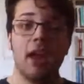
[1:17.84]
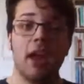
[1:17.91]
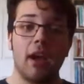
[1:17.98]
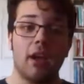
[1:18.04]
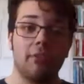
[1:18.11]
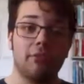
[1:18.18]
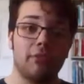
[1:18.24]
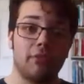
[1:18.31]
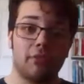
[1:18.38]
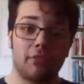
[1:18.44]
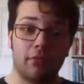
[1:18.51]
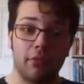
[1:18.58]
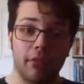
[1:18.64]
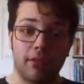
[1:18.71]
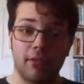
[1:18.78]
uh, just
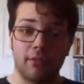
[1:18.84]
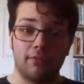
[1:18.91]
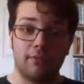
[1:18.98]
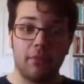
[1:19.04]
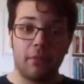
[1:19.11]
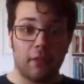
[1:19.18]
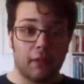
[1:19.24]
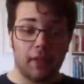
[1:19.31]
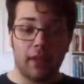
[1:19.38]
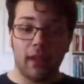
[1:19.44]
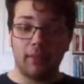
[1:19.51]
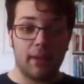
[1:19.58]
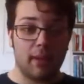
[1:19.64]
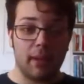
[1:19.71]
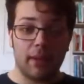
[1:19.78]
read this book. I
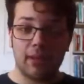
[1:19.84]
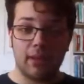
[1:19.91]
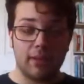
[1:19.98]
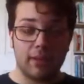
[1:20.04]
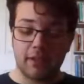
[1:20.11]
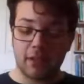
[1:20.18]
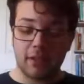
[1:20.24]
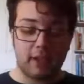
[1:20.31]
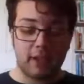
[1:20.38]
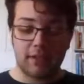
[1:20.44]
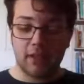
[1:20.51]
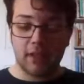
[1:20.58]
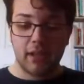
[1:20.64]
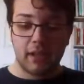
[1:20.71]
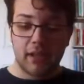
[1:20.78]
mean, it is uh,
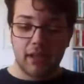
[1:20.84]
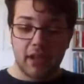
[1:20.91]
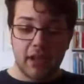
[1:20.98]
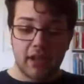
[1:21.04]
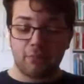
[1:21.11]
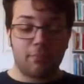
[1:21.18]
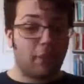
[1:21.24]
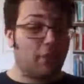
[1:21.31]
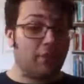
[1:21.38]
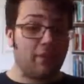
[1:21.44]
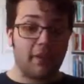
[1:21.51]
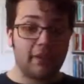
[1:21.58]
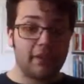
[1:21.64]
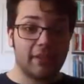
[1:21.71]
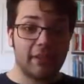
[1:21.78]
it's
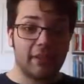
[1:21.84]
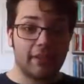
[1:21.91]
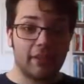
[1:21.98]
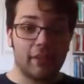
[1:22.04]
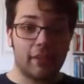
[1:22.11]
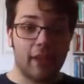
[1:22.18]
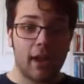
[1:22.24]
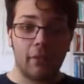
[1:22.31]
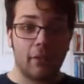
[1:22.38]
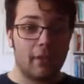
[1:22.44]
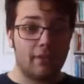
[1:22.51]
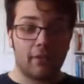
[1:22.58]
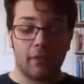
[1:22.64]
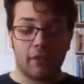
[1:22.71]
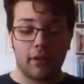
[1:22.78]
perfect with that way
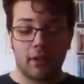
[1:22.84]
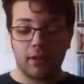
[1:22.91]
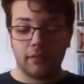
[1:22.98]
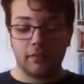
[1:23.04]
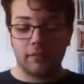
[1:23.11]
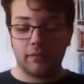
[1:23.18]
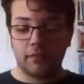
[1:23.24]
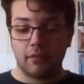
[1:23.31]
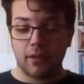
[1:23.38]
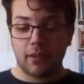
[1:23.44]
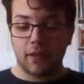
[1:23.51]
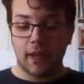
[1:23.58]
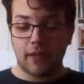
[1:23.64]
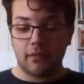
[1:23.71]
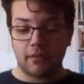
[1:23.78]
for the Green
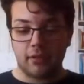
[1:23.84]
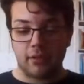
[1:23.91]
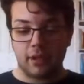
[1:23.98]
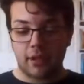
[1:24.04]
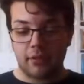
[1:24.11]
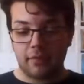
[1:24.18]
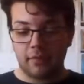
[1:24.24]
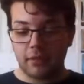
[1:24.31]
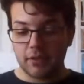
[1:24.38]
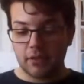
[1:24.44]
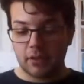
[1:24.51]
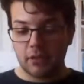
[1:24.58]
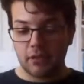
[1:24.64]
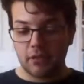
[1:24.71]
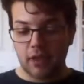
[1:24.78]
Lantern. Like it feels
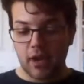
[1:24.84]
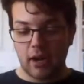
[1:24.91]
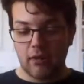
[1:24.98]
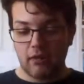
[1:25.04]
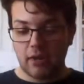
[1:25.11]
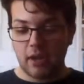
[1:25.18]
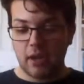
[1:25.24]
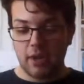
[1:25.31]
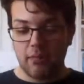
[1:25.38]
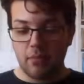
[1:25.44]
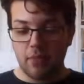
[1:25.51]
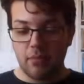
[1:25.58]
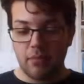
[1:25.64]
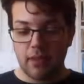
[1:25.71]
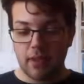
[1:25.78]
like you're kind of reading a
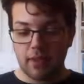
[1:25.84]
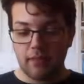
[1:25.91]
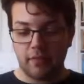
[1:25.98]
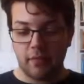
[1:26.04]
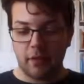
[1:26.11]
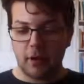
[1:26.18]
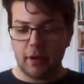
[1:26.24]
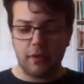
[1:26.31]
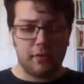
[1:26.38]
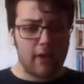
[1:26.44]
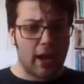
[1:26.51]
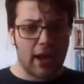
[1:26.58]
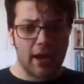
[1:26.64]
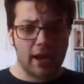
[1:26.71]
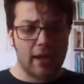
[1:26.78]
movie. It's very
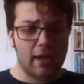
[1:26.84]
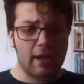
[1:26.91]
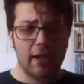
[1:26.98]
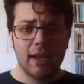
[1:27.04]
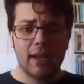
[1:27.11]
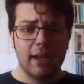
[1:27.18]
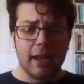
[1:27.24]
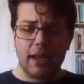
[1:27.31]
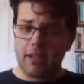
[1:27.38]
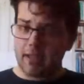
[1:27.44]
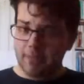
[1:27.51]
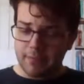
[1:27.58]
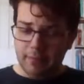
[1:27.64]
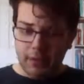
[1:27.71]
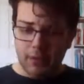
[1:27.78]
entertaining. It
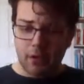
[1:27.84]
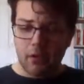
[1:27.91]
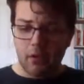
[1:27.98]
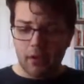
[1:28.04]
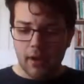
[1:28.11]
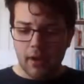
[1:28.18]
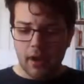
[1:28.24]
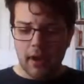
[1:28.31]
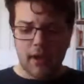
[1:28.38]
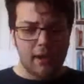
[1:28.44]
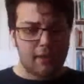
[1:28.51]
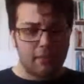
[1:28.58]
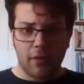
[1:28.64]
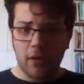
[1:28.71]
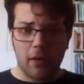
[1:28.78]
keeps you going, and
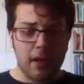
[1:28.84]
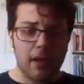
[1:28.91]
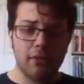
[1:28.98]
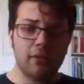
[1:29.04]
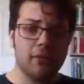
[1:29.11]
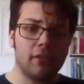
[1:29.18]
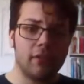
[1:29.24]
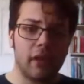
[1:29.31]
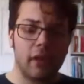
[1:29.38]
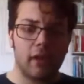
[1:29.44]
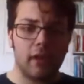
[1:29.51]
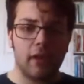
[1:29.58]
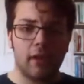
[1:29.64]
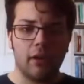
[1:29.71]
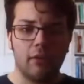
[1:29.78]
it's very interesting,
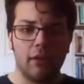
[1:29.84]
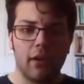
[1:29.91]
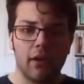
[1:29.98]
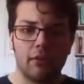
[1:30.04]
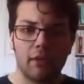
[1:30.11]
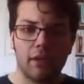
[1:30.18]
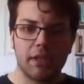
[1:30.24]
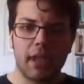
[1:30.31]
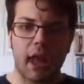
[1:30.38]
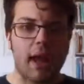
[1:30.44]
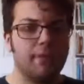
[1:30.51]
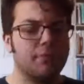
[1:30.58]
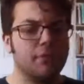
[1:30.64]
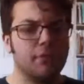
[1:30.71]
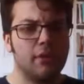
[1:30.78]
you know. And they really
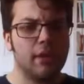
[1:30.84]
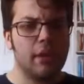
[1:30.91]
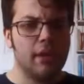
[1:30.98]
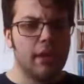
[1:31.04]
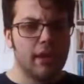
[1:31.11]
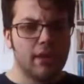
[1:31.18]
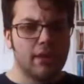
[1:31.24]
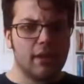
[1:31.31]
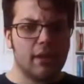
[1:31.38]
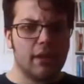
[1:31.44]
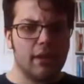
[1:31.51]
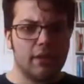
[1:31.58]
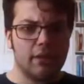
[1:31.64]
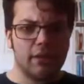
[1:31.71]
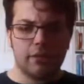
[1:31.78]
captured
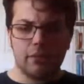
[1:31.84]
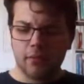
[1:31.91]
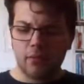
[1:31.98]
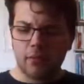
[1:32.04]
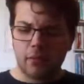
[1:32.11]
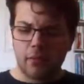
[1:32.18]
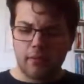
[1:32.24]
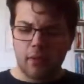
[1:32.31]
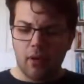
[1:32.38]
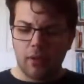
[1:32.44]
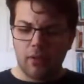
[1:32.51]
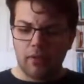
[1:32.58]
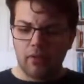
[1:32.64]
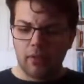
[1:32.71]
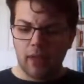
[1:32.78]
the the
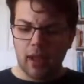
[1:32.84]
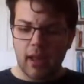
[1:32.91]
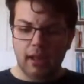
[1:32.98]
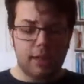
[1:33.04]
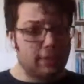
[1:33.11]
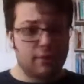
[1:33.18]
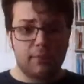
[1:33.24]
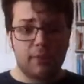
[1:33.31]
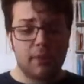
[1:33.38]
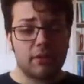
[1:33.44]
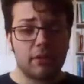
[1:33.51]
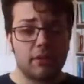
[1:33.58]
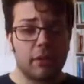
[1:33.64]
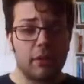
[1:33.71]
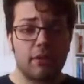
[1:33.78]
parts were like,
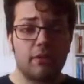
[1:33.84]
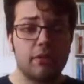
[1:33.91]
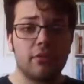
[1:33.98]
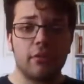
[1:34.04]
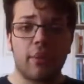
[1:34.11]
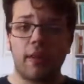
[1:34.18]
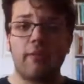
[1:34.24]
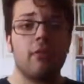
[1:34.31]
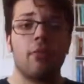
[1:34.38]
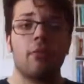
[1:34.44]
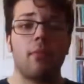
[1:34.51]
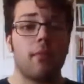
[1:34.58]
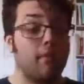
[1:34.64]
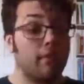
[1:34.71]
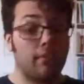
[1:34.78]
especially like these are my favorite
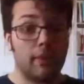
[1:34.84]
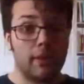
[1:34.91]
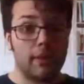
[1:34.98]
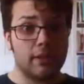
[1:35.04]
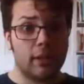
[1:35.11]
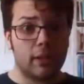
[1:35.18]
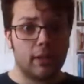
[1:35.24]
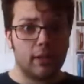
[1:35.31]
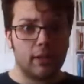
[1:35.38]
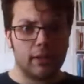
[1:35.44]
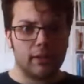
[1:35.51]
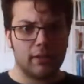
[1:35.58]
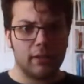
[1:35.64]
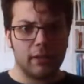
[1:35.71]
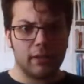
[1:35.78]
parts is when he's on,
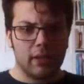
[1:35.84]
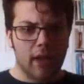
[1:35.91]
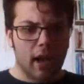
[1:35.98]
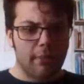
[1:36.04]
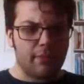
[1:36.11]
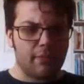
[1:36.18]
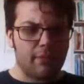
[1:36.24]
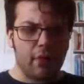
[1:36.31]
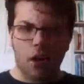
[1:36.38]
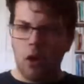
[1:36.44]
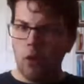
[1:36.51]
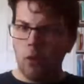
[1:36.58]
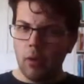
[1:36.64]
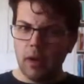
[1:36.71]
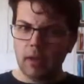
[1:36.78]
uh, I believe
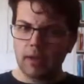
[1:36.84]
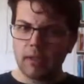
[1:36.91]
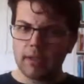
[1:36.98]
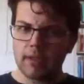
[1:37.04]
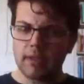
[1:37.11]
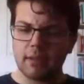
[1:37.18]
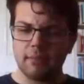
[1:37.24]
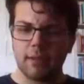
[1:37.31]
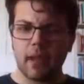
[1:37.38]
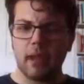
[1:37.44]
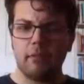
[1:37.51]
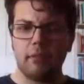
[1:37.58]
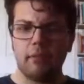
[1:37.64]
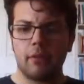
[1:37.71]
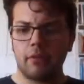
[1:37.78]
Oa is the
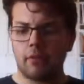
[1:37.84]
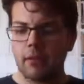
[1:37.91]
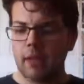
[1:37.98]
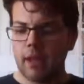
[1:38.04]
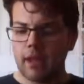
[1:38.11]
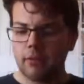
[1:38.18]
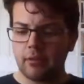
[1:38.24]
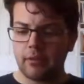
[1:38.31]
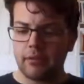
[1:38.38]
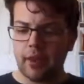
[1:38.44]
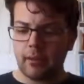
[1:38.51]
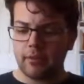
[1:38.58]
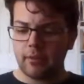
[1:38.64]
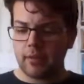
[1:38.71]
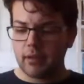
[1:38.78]
planet where the Green Lanterns
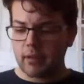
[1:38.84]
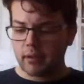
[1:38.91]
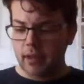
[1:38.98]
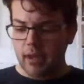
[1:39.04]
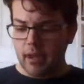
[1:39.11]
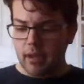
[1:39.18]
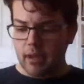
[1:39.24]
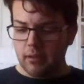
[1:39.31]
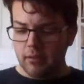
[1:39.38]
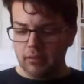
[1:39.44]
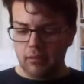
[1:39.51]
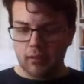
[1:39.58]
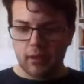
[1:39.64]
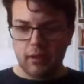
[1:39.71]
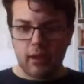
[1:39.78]
have to,
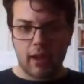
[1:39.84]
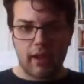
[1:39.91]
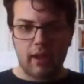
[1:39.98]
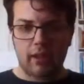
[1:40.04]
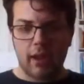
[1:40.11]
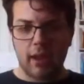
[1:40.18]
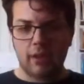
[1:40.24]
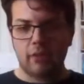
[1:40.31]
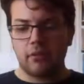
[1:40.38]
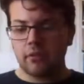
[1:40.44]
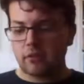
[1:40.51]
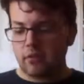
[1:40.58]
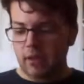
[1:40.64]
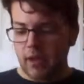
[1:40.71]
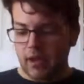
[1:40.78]
where the like the head
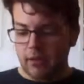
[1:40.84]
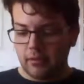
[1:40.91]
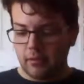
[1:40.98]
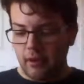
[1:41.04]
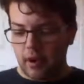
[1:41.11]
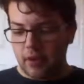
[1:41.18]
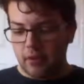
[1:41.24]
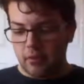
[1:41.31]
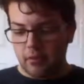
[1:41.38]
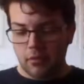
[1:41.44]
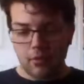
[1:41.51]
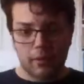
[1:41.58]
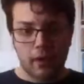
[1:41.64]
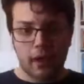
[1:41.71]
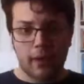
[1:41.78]
Green Lanterns are
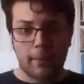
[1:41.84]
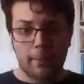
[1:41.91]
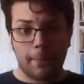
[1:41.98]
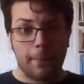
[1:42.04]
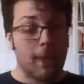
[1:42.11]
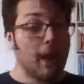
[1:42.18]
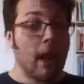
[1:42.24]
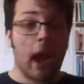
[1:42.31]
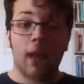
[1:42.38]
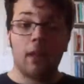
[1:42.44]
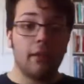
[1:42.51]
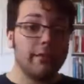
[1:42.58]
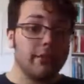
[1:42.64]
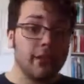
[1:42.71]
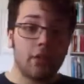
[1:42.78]
headquartered. Um, I
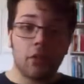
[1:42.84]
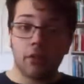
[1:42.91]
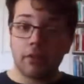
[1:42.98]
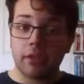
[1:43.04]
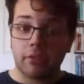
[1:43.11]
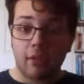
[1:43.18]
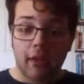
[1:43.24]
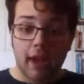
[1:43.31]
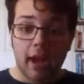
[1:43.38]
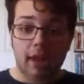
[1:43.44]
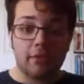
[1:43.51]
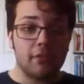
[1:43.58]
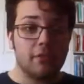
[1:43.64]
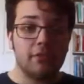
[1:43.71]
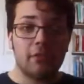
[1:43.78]
love seeing all the different
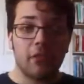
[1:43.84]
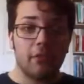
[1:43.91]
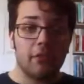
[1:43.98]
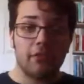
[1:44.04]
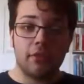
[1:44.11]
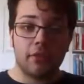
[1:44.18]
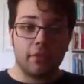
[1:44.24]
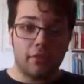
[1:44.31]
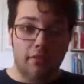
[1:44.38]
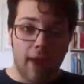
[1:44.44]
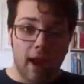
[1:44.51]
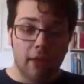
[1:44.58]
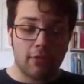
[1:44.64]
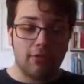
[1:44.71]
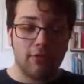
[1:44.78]
lanterns and all their different
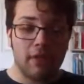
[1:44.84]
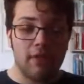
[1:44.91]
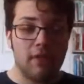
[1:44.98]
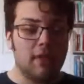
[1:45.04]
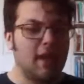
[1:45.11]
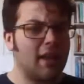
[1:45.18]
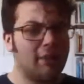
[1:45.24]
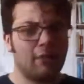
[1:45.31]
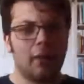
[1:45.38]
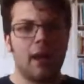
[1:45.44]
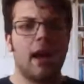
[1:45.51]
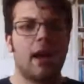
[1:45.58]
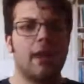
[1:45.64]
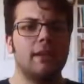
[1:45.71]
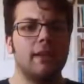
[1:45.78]
powers and everything. That's
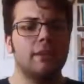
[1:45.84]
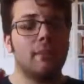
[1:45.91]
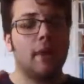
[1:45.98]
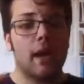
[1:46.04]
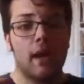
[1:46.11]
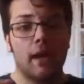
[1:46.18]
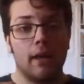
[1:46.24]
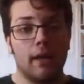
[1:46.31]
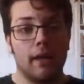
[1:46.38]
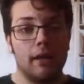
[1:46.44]
why I did my. Uh,